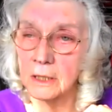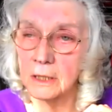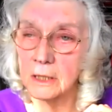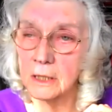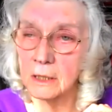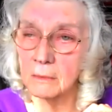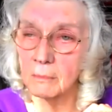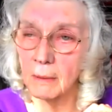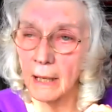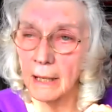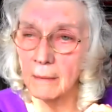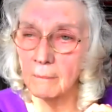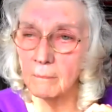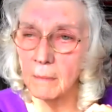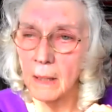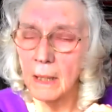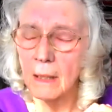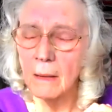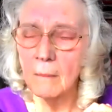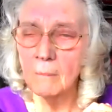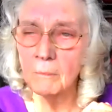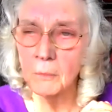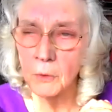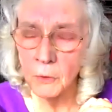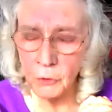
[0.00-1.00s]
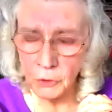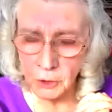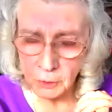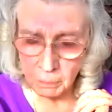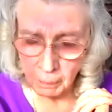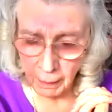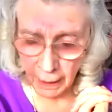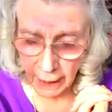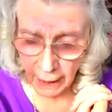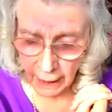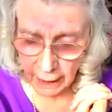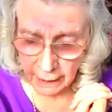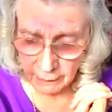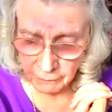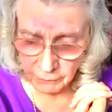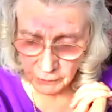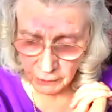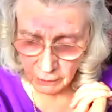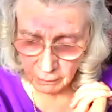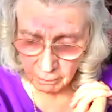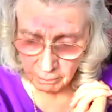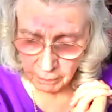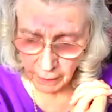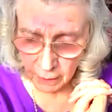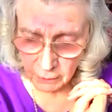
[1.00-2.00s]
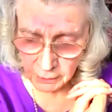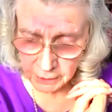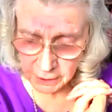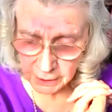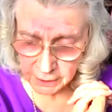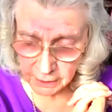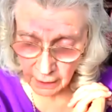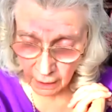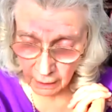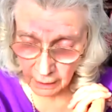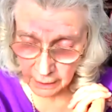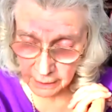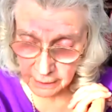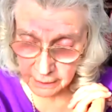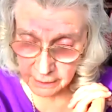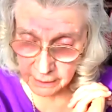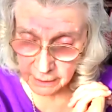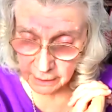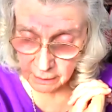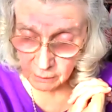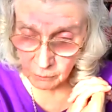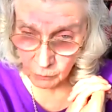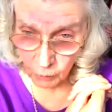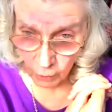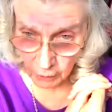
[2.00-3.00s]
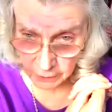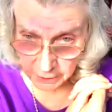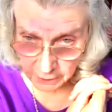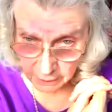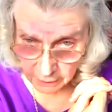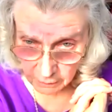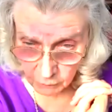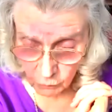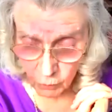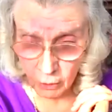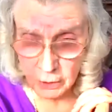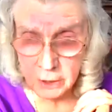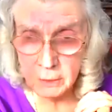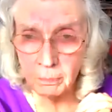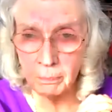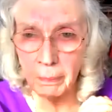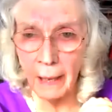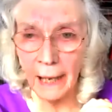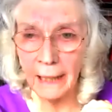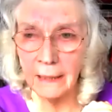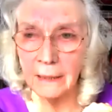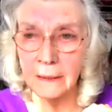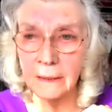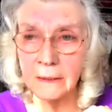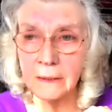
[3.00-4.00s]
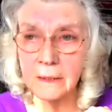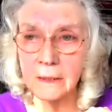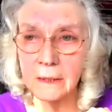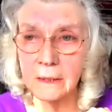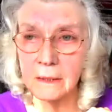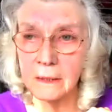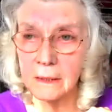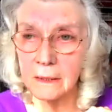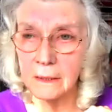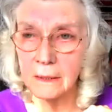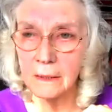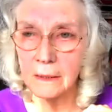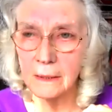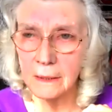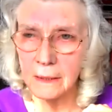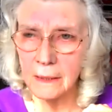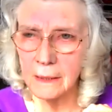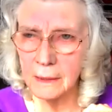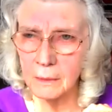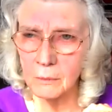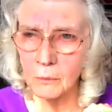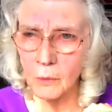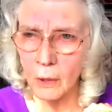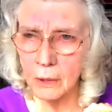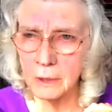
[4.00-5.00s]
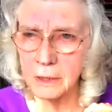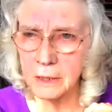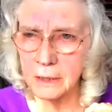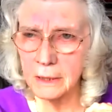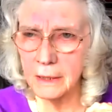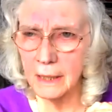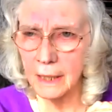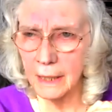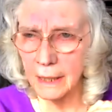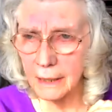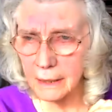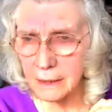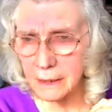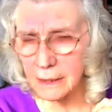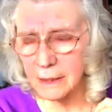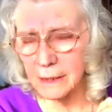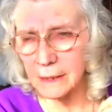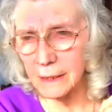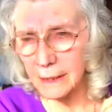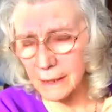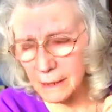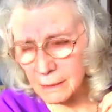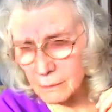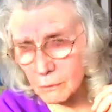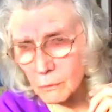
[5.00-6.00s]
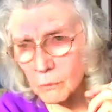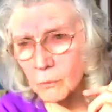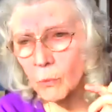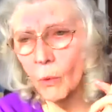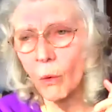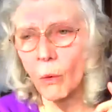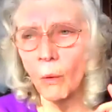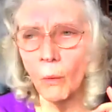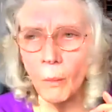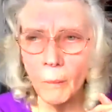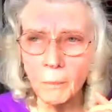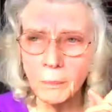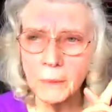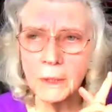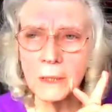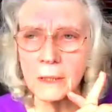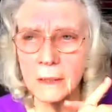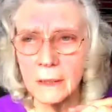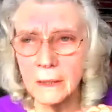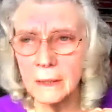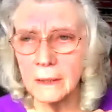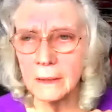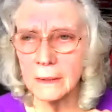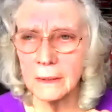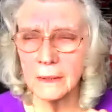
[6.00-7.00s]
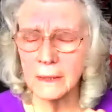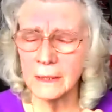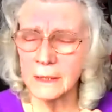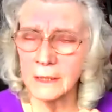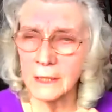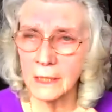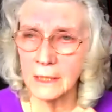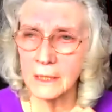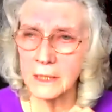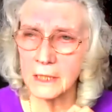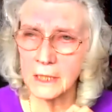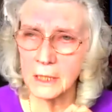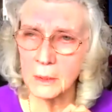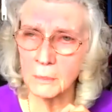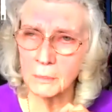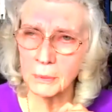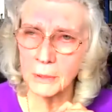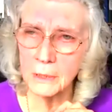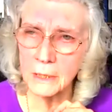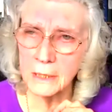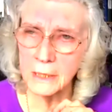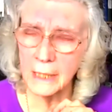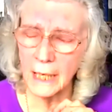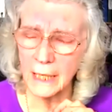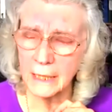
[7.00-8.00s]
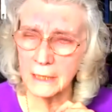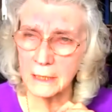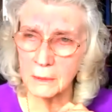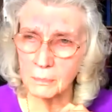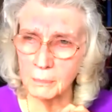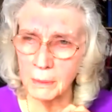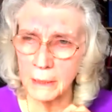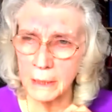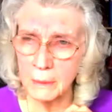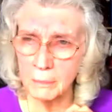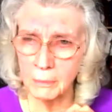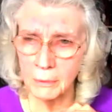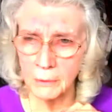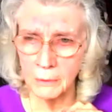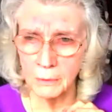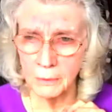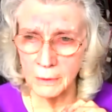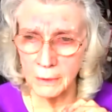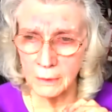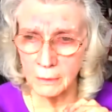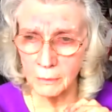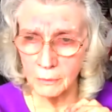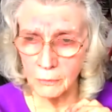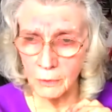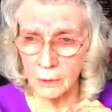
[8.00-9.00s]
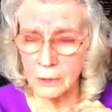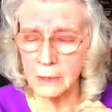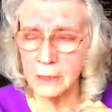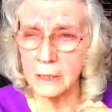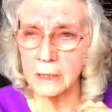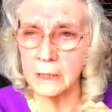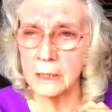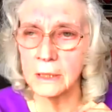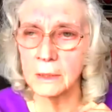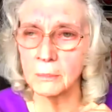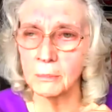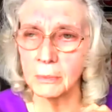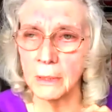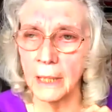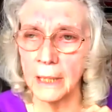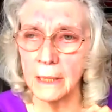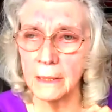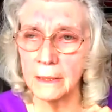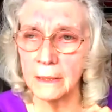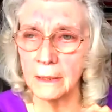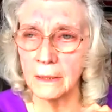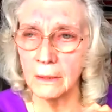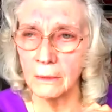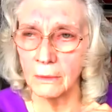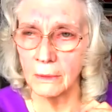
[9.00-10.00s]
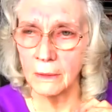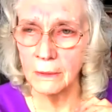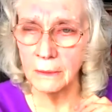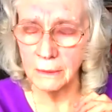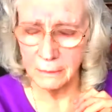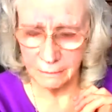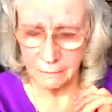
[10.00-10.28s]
to get good behaviour on both sides. It was balanced. It wasn't actually warped just to protect people that wanted to break the law.